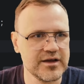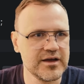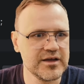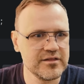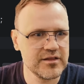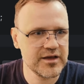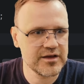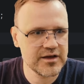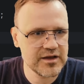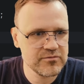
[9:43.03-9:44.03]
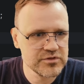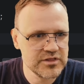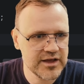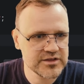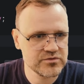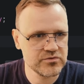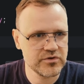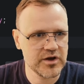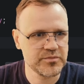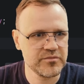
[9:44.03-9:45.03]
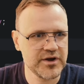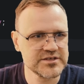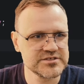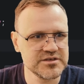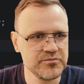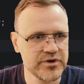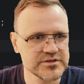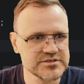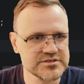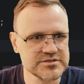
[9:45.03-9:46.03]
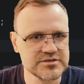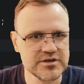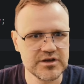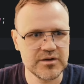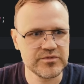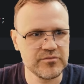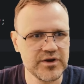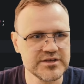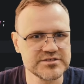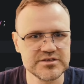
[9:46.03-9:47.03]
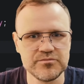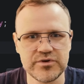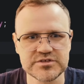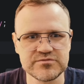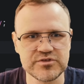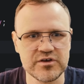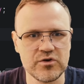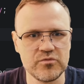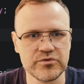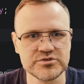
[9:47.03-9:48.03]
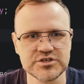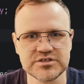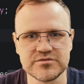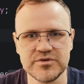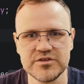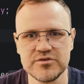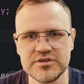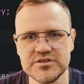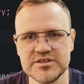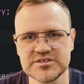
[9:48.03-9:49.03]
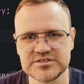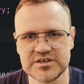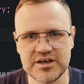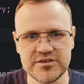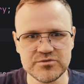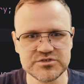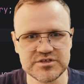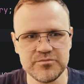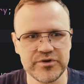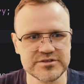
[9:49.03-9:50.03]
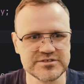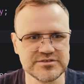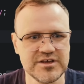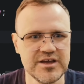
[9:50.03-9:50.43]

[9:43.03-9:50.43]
I would like to optimize imports for the whole project. We don't need this unused imports.